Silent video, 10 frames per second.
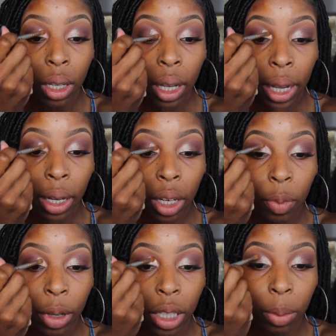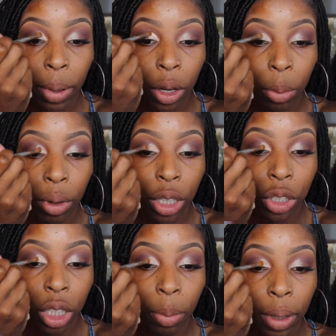I could have picked a better brush
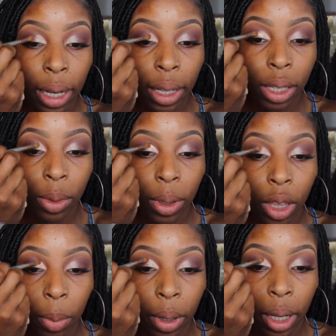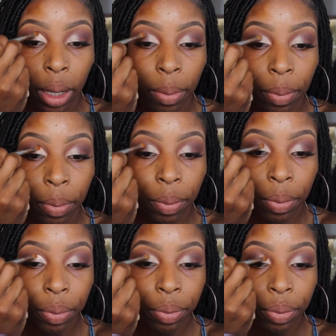to apply this with, but
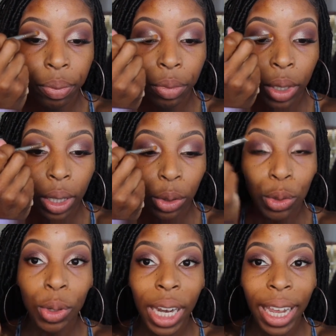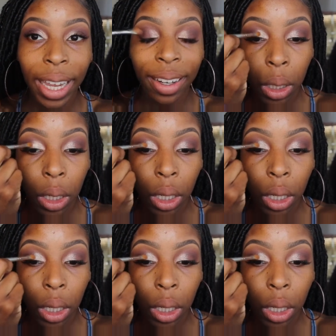too late.